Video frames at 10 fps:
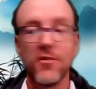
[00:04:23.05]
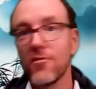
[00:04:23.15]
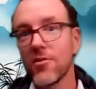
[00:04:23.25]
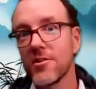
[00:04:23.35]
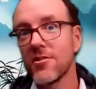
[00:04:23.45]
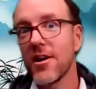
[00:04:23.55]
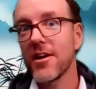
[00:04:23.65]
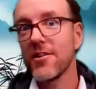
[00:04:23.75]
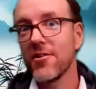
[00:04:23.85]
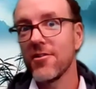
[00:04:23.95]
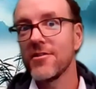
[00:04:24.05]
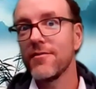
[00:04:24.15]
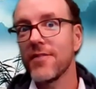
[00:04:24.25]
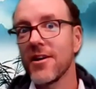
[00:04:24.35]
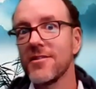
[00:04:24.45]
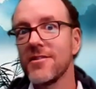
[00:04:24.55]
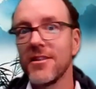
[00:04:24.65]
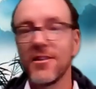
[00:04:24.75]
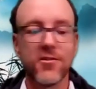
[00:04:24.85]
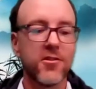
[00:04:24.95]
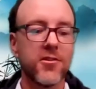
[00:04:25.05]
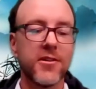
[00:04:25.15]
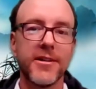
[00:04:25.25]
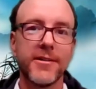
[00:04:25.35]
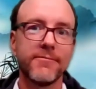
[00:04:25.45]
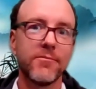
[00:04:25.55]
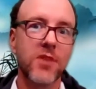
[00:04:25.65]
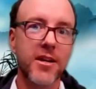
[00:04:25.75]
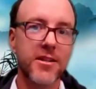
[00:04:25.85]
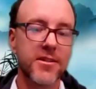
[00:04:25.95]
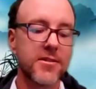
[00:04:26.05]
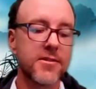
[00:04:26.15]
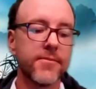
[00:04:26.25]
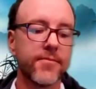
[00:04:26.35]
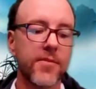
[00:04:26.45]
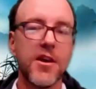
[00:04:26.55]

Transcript: you've got to diagnose if that's in your um, practice.